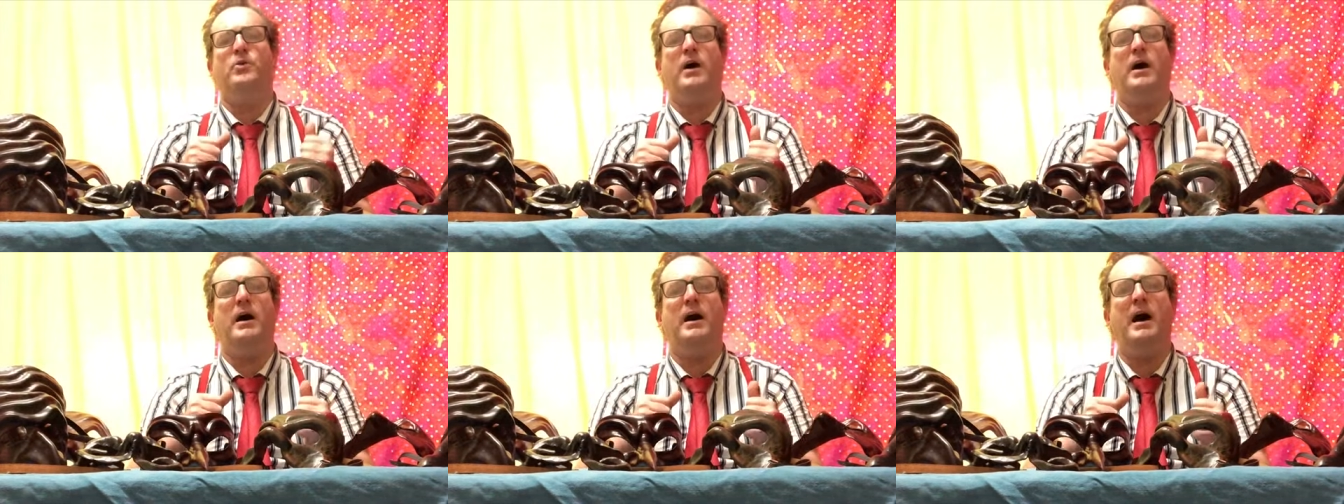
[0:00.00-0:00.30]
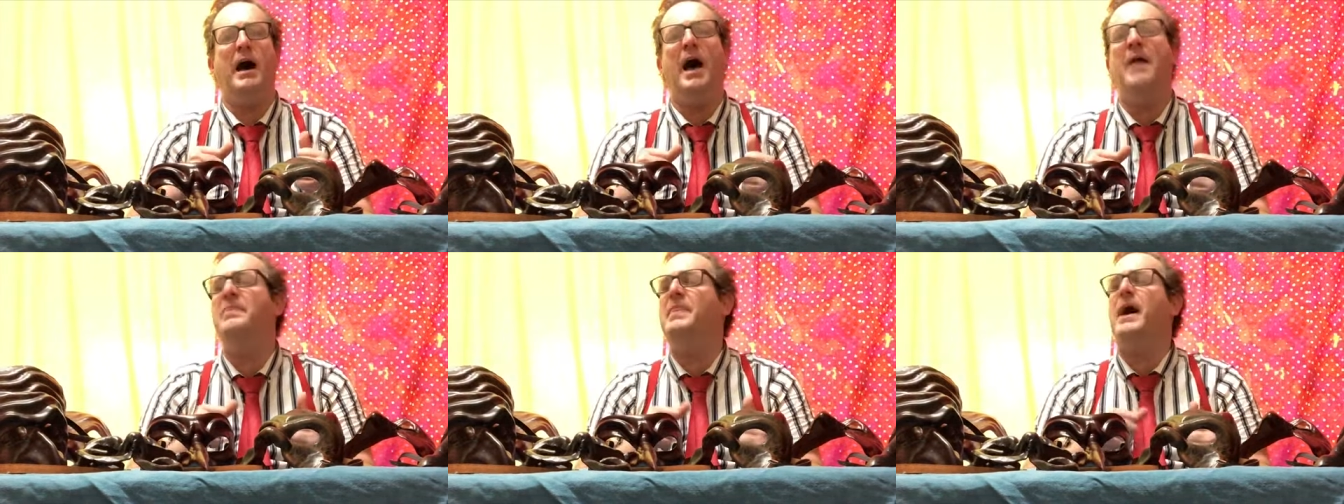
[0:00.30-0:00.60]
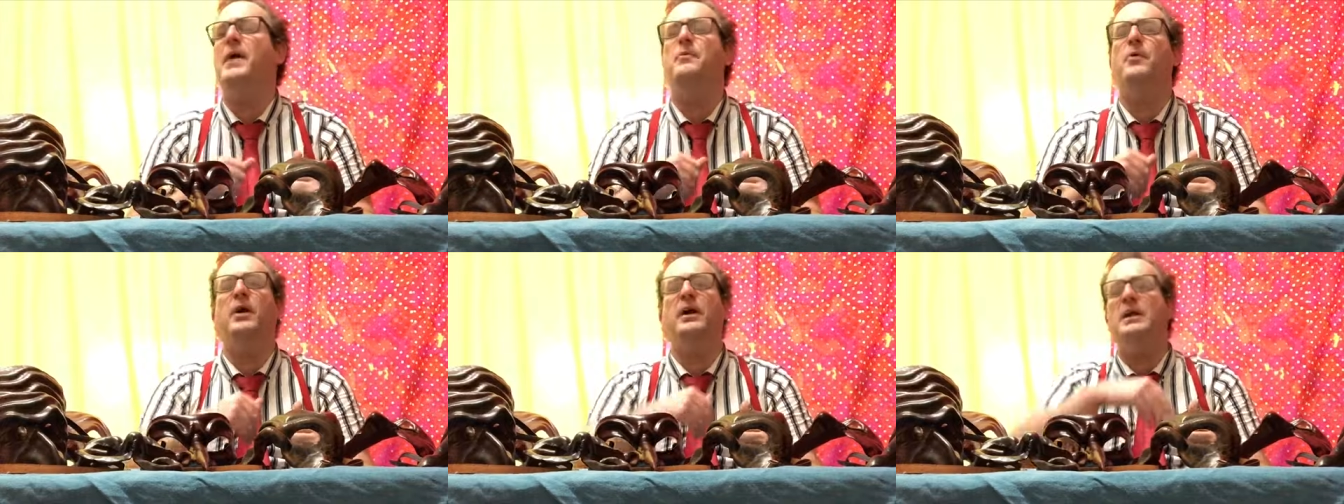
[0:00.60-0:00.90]
and
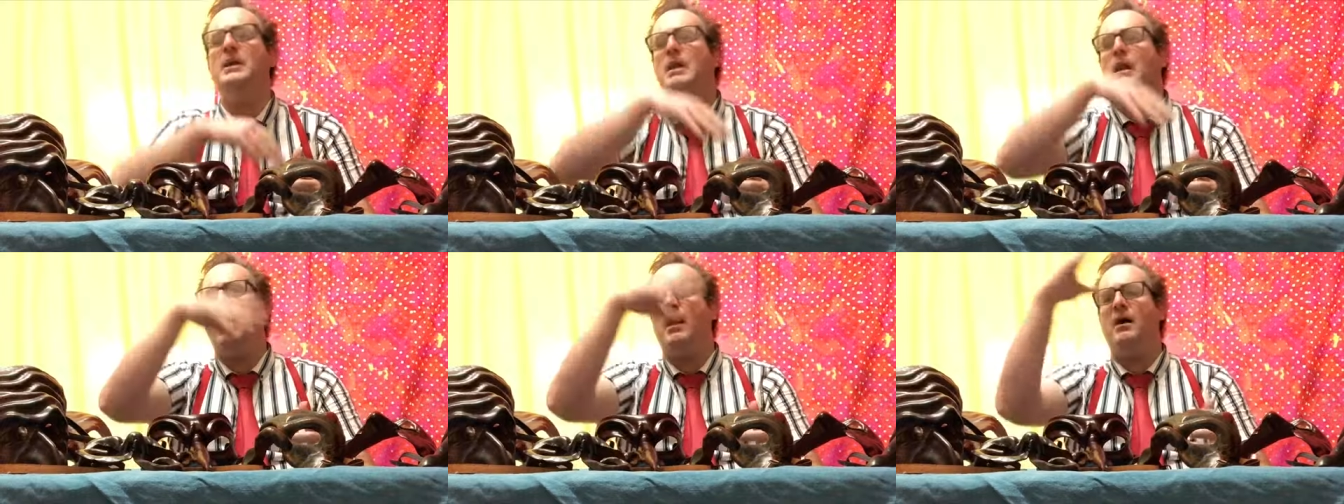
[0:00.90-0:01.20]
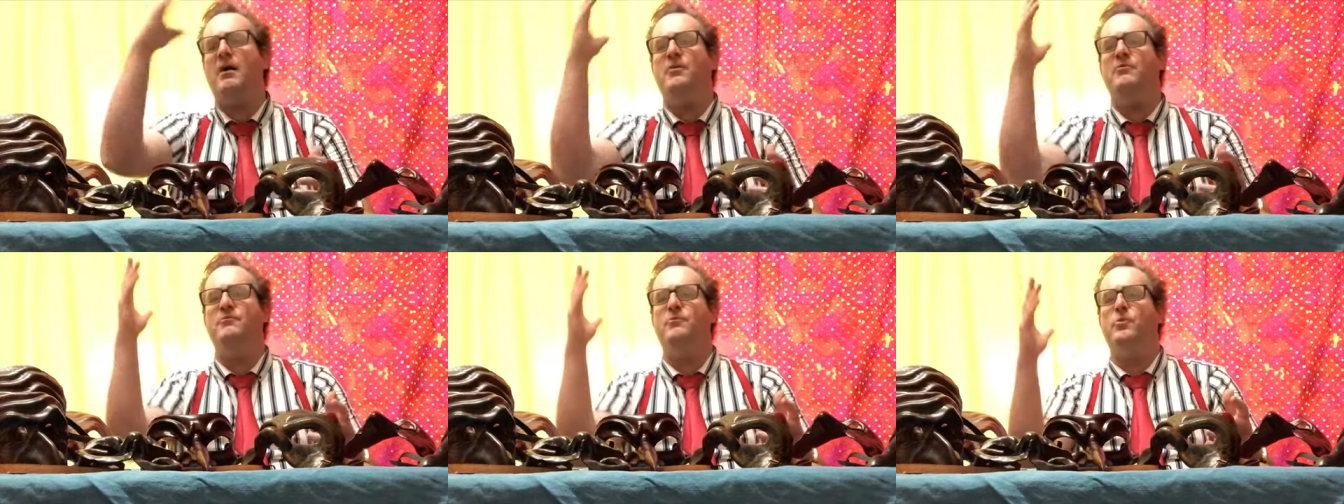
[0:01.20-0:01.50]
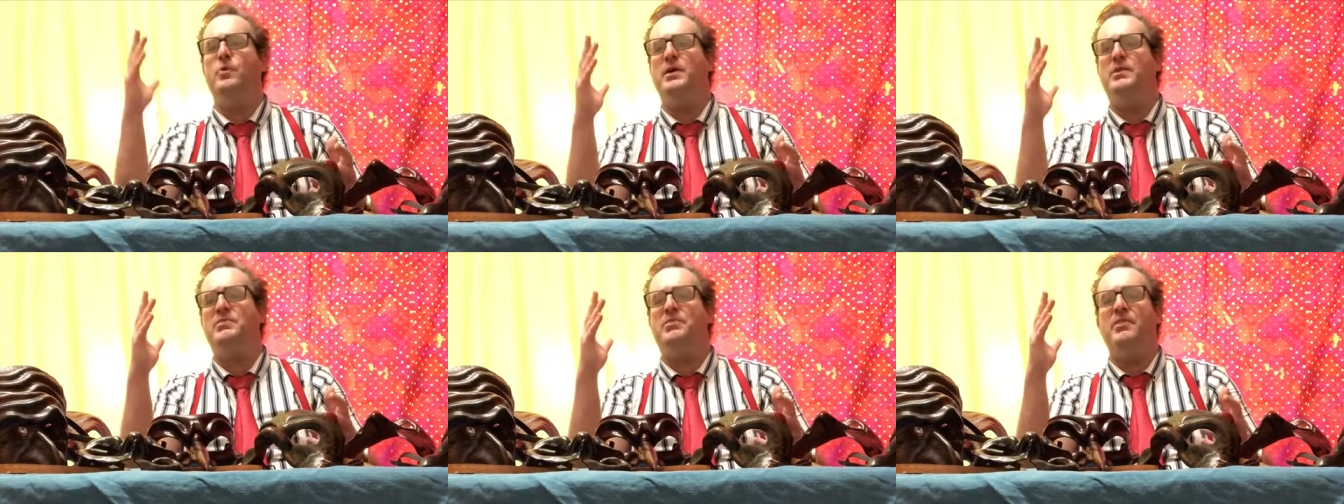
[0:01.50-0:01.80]
they were in love
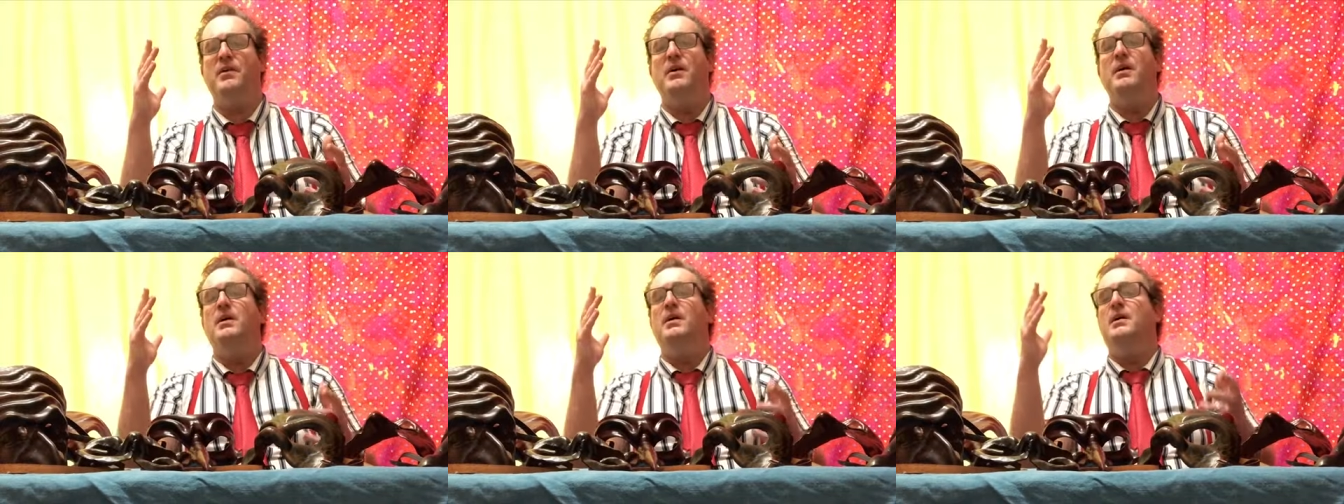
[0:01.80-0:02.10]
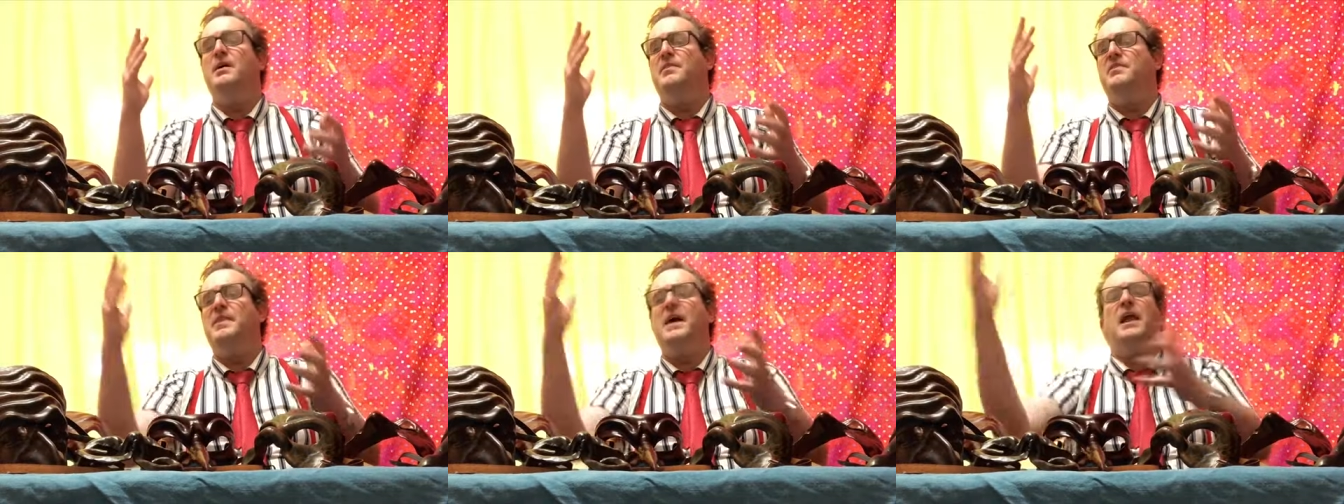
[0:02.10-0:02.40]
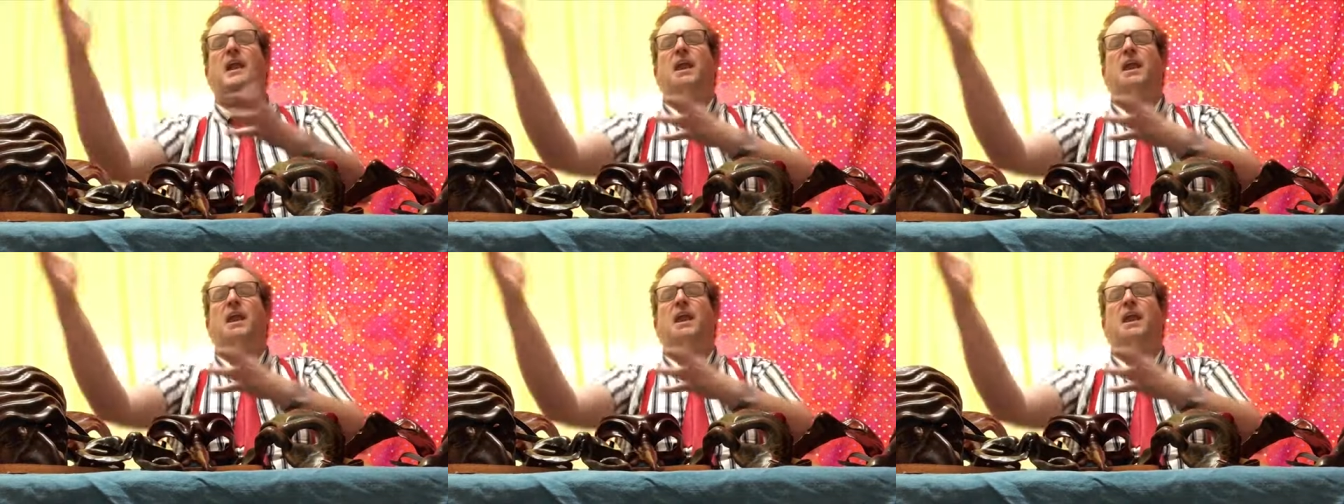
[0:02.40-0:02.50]
with their